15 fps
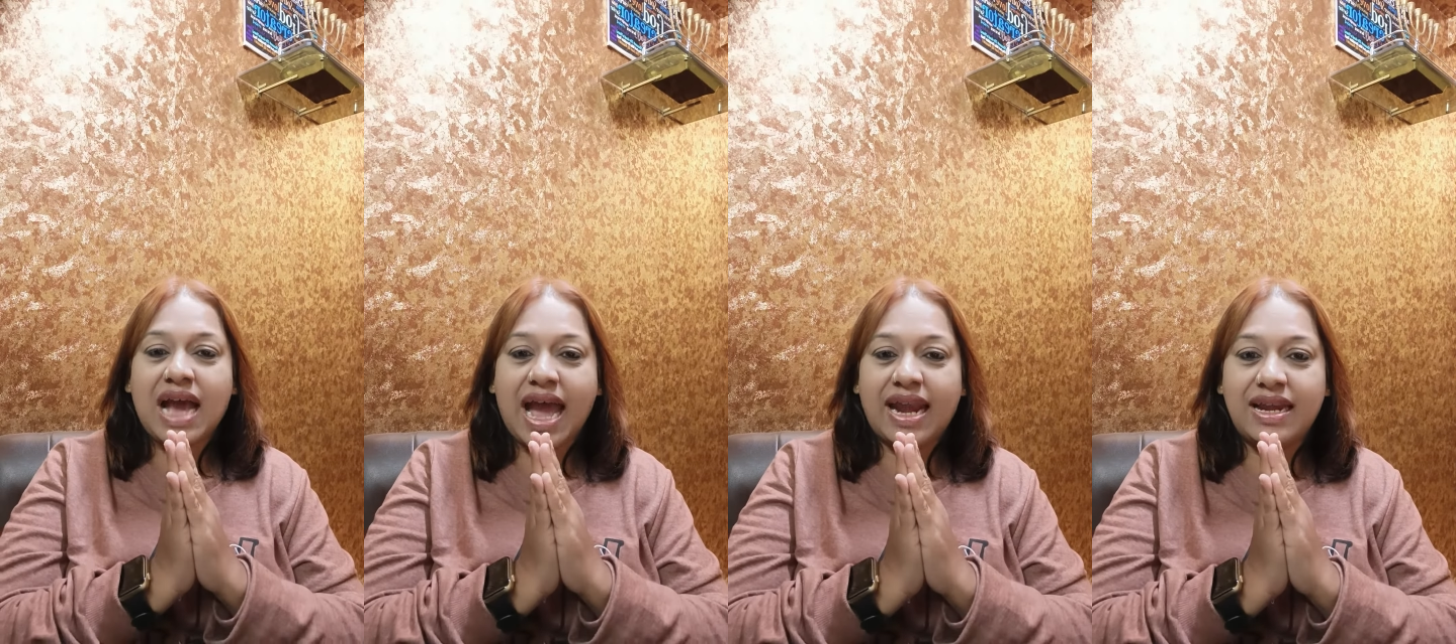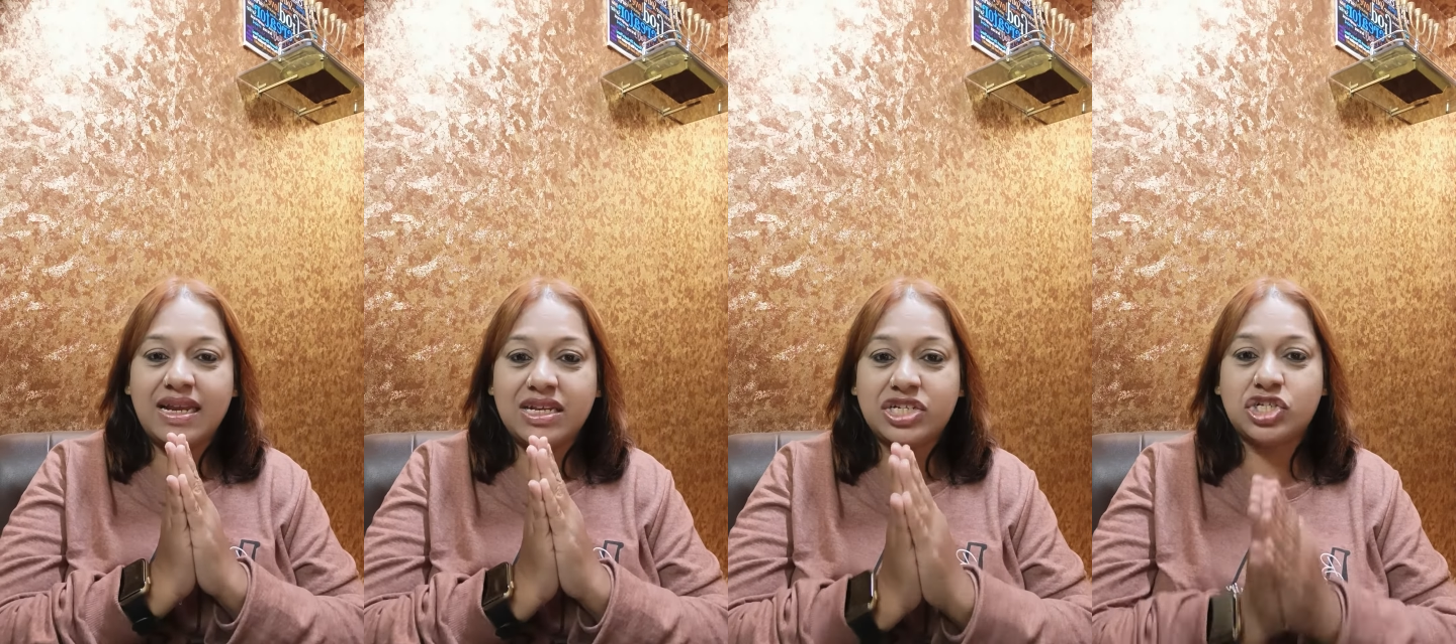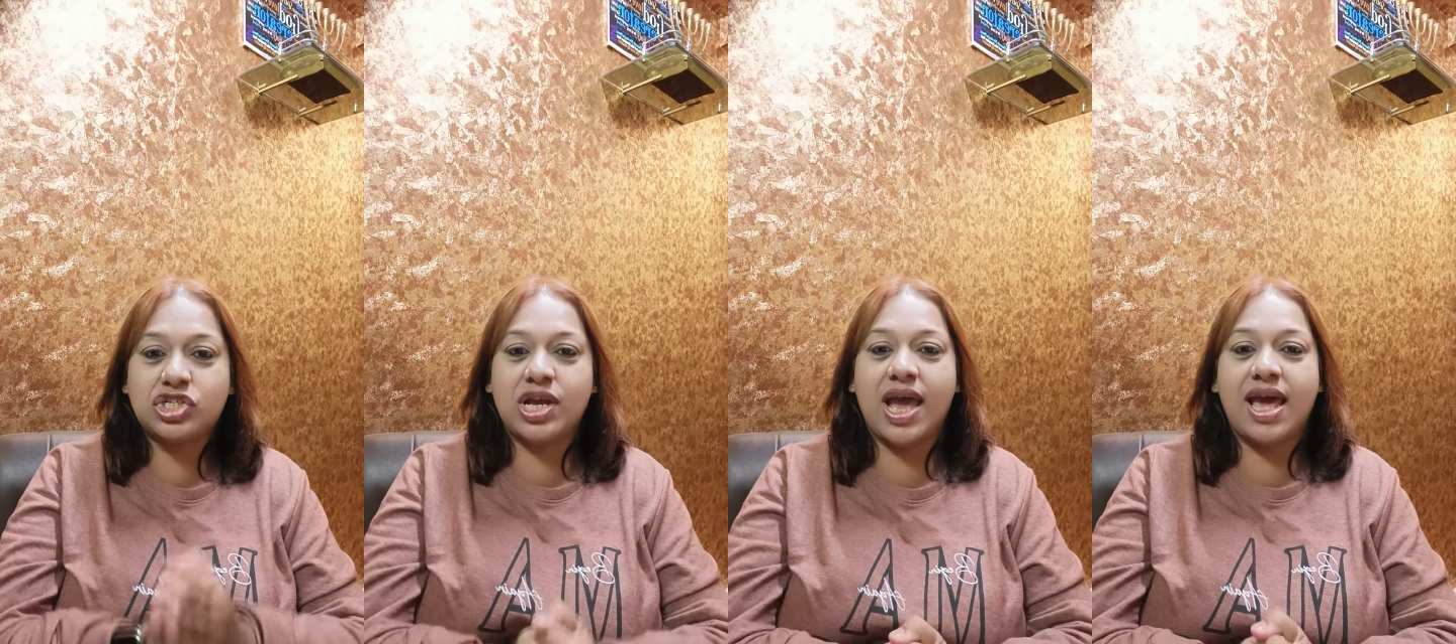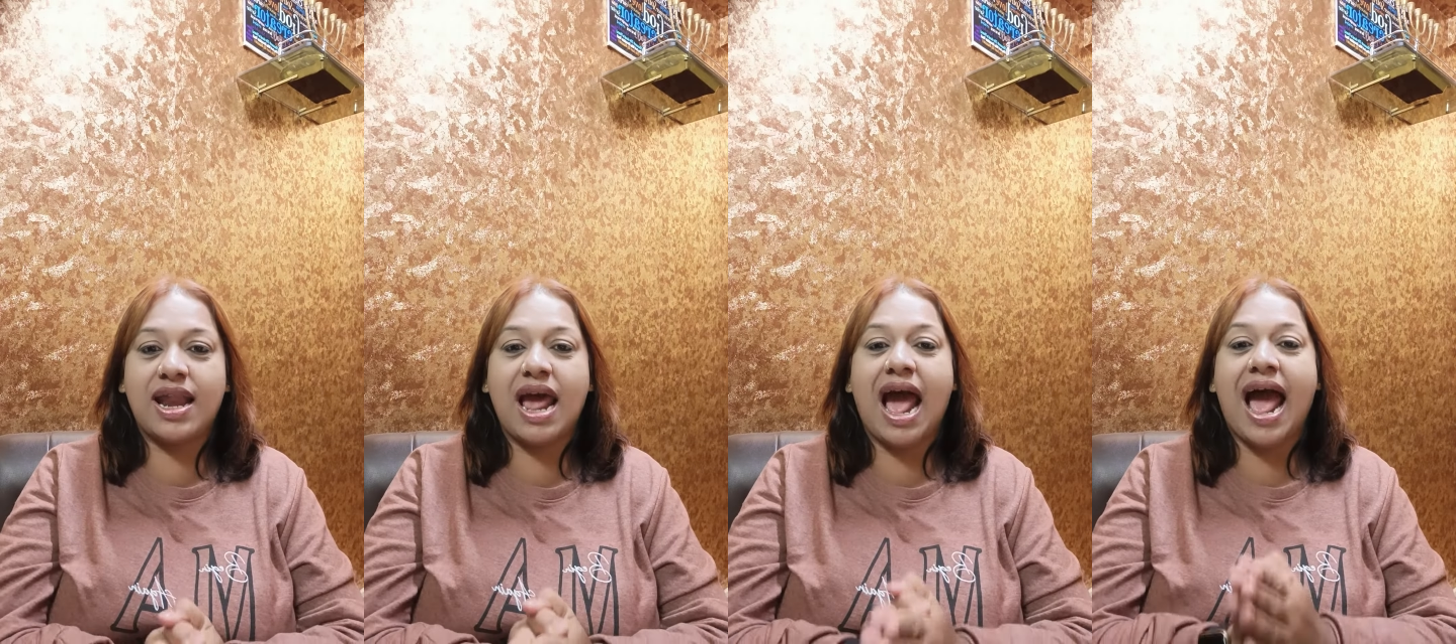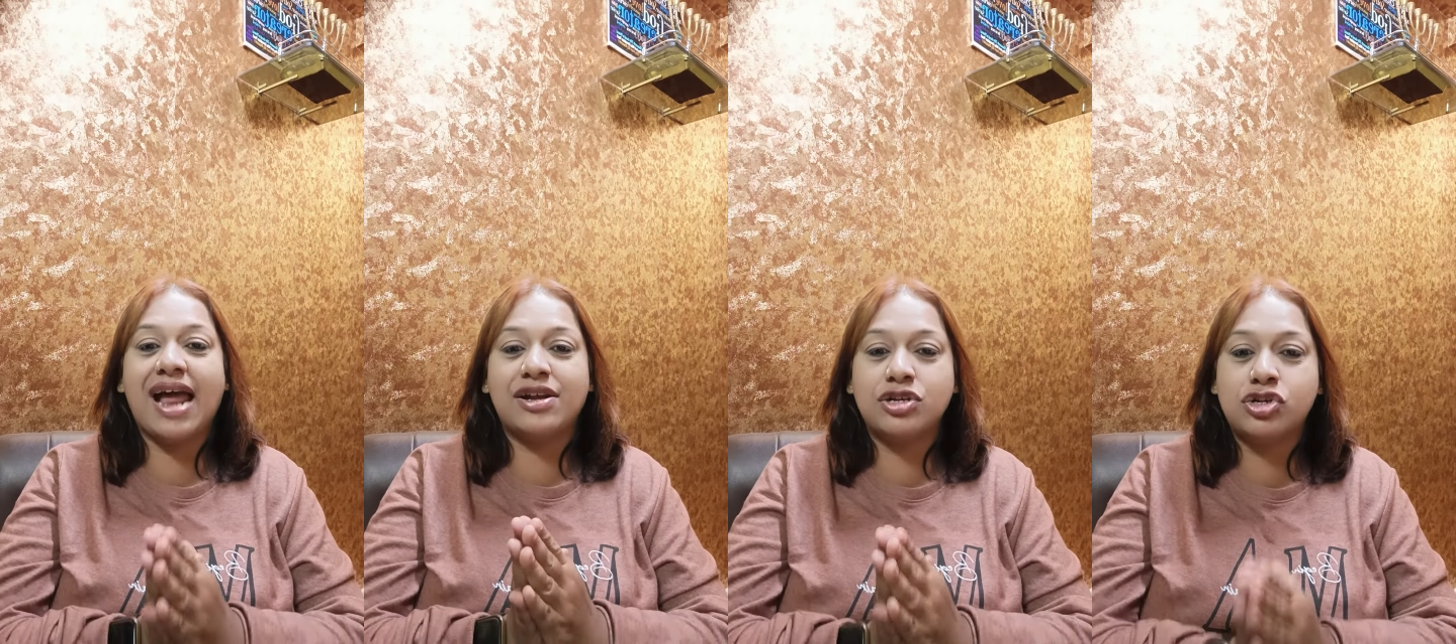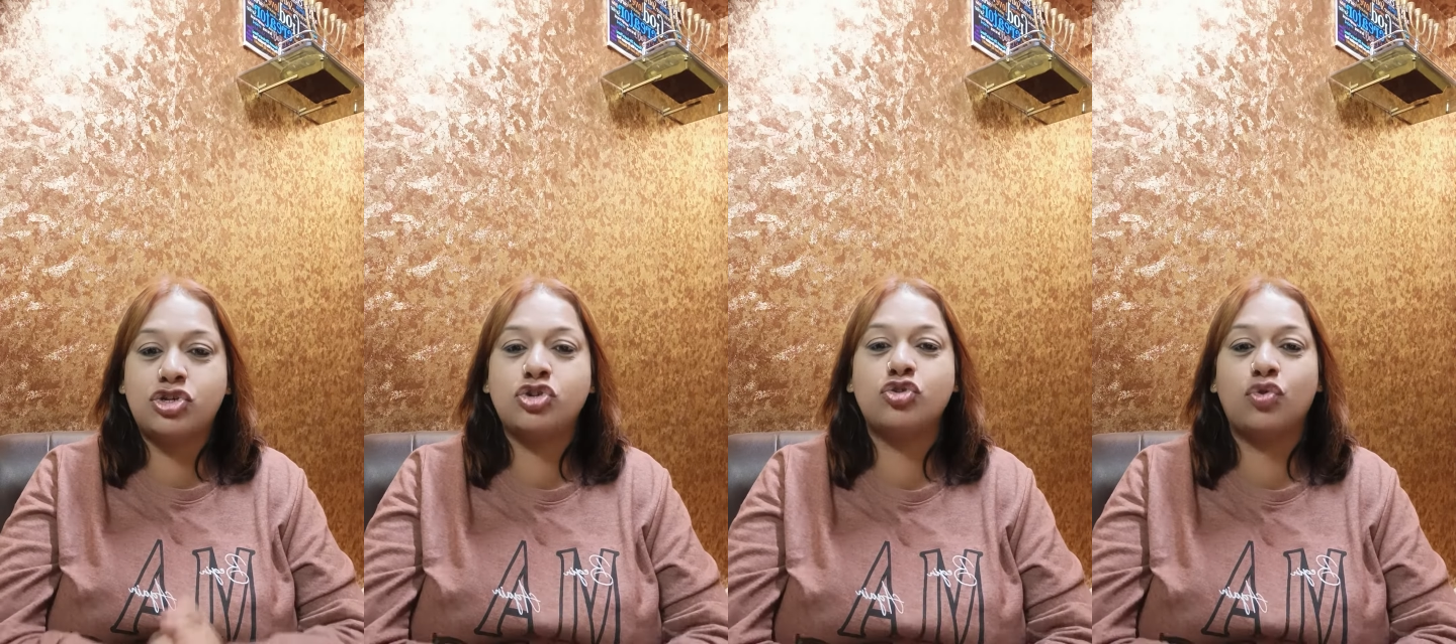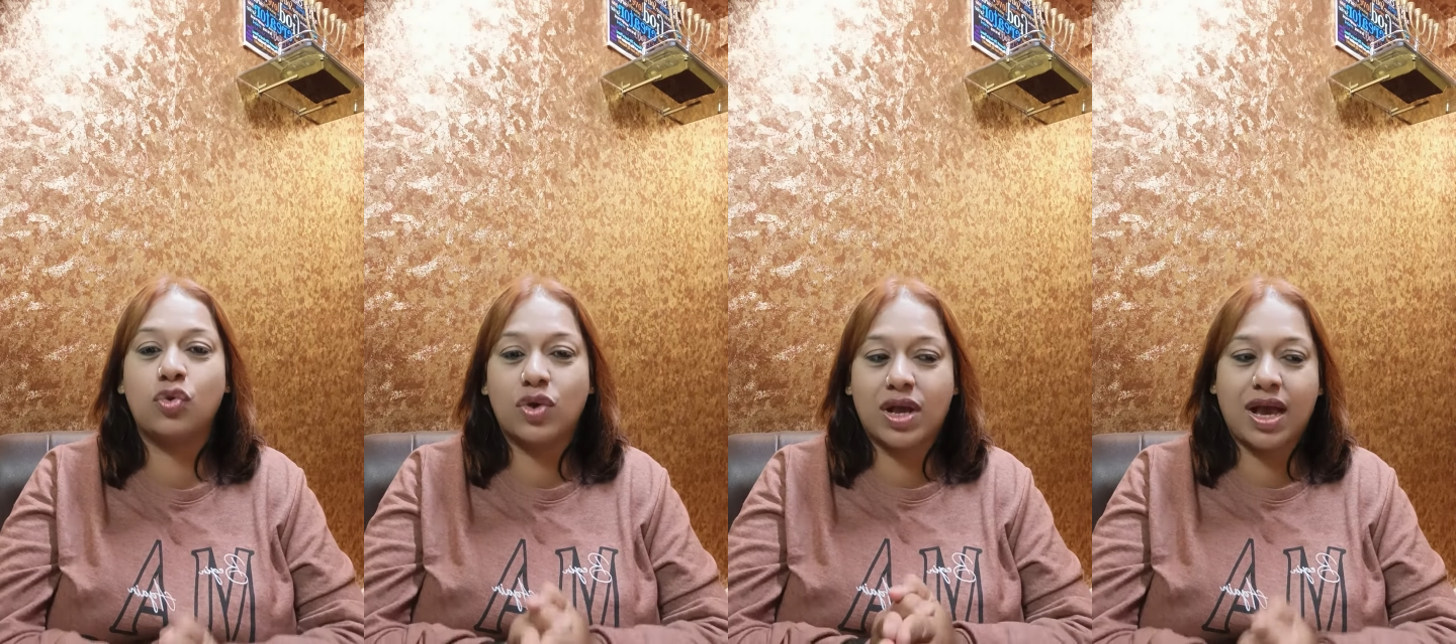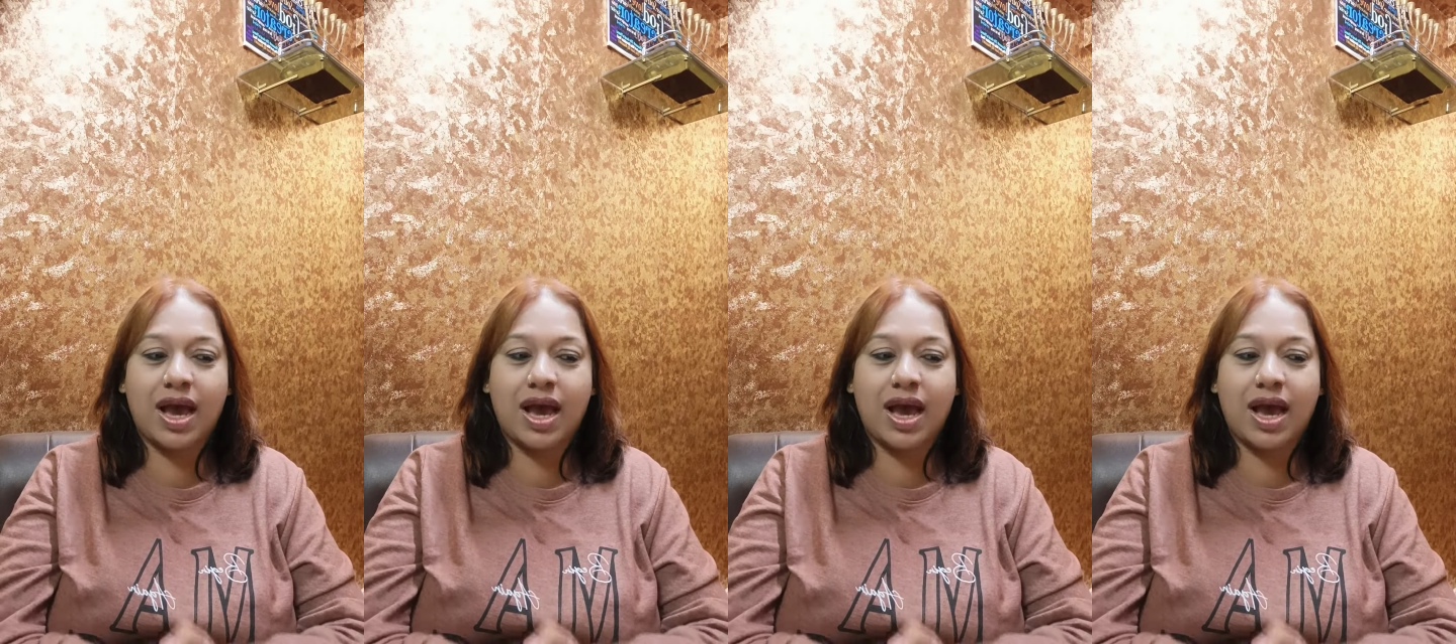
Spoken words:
Kindly share and do